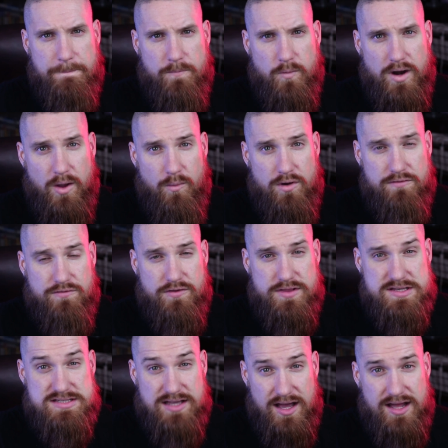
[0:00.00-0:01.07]
What I want for
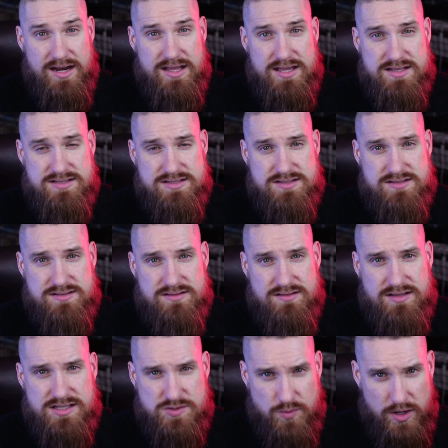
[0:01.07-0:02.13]
this audience
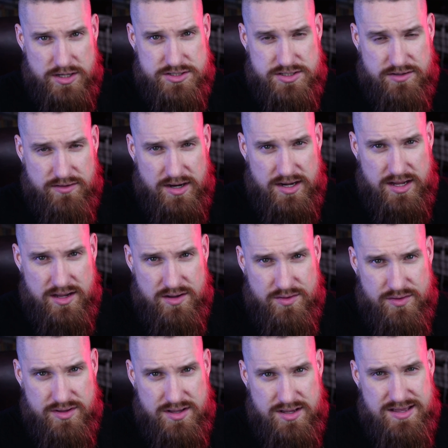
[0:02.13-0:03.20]
that's watching right now
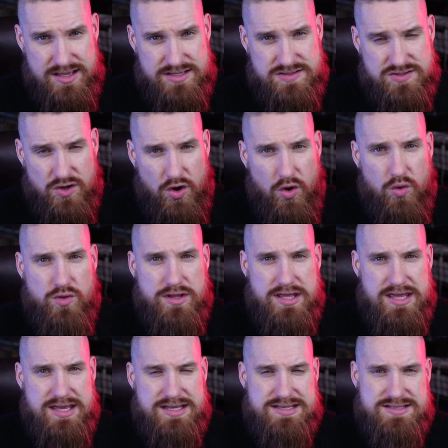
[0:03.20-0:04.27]
is to
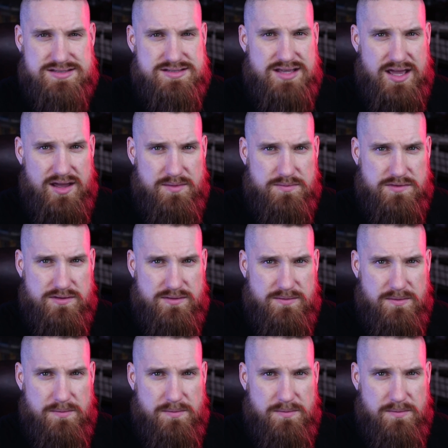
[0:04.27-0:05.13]
only accept